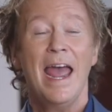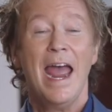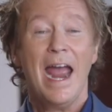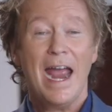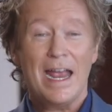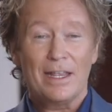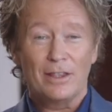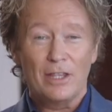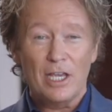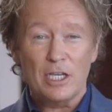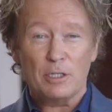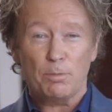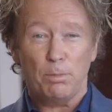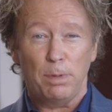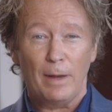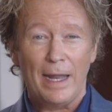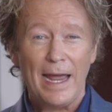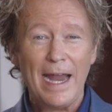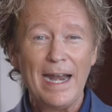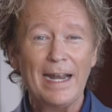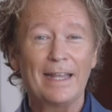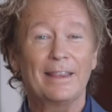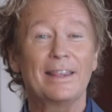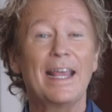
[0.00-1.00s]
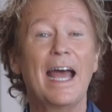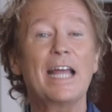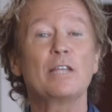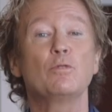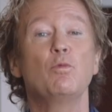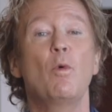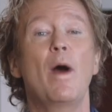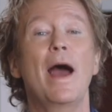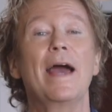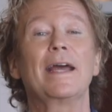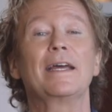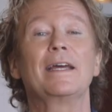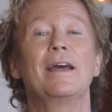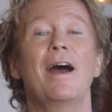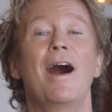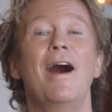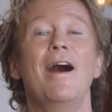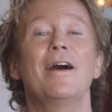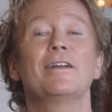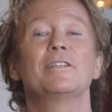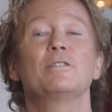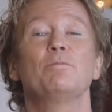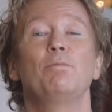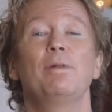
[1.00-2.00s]
And this planet, that's why
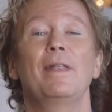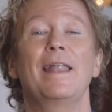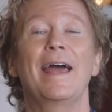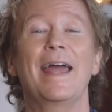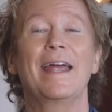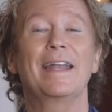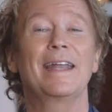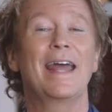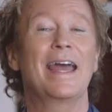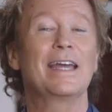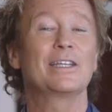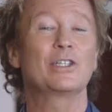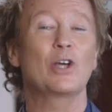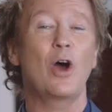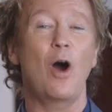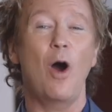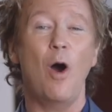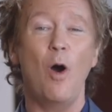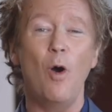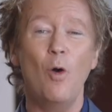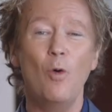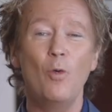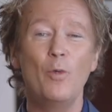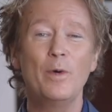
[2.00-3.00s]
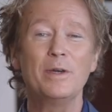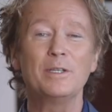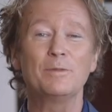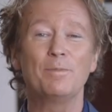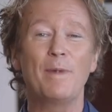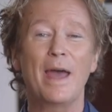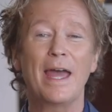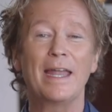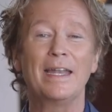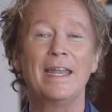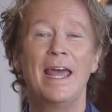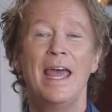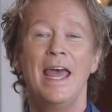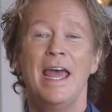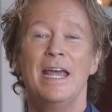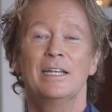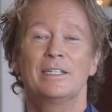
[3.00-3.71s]
God's plan has always been